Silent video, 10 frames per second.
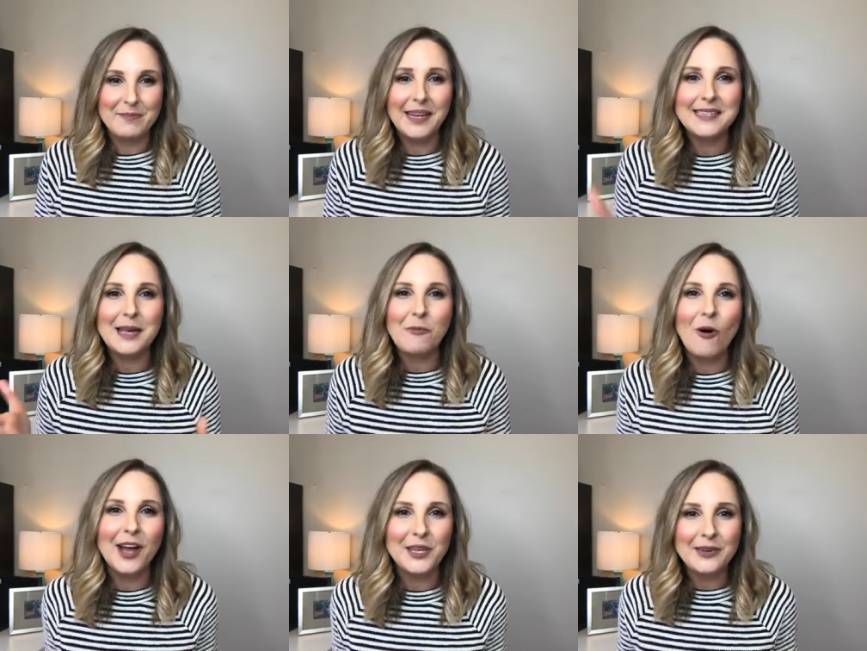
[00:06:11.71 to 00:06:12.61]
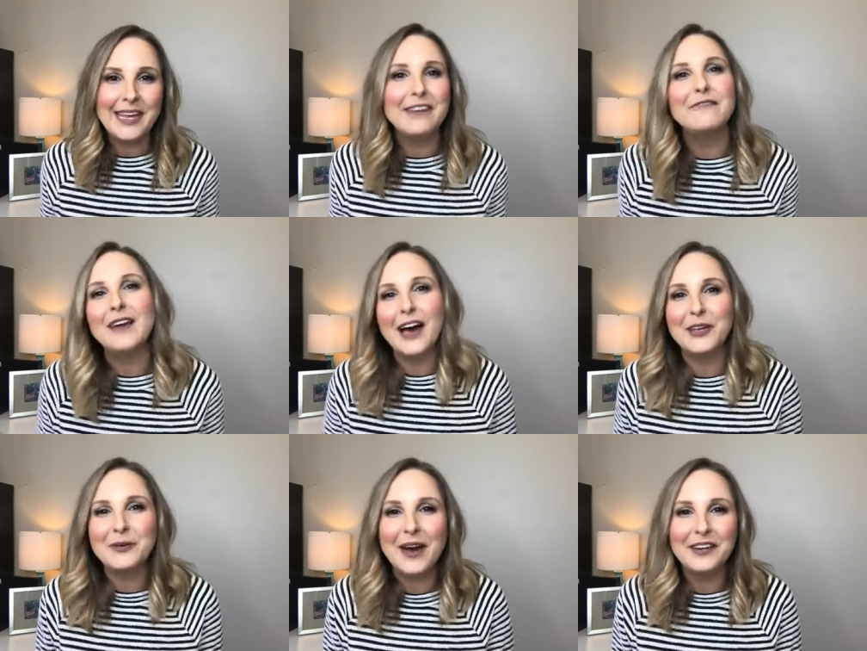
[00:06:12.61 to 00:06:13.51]
because I want you to get
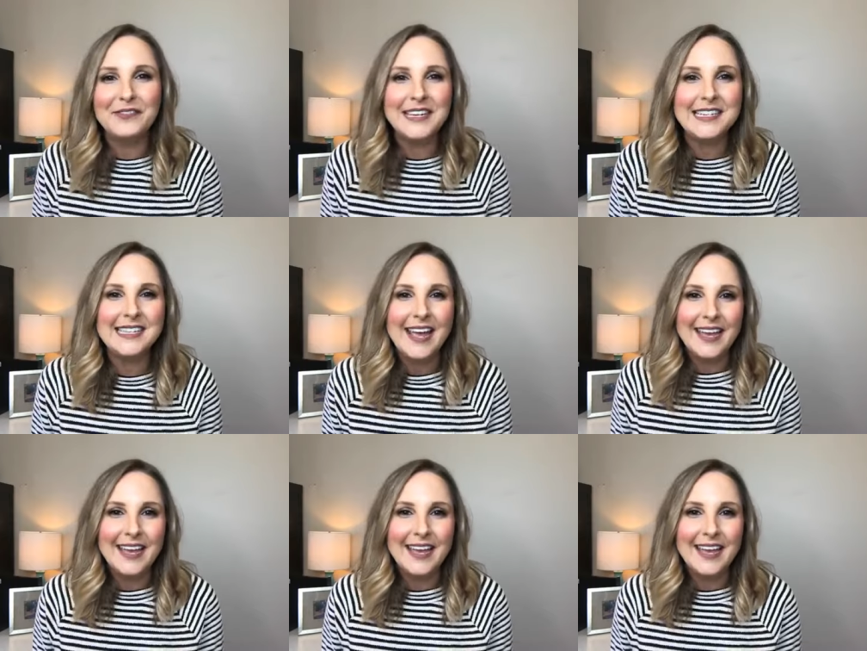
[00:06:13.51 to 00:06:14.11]
value out of this,